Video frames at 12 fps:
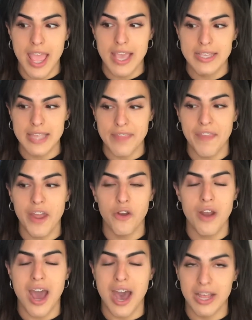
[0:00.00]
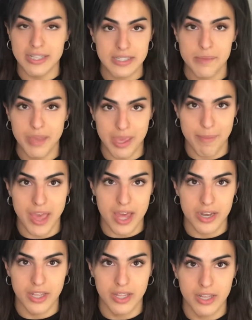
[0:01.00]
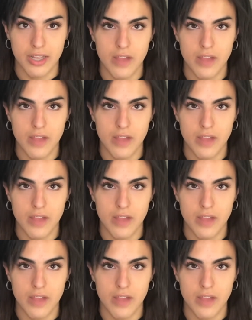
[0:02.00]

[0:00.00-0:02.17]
is that they don't ask me about it.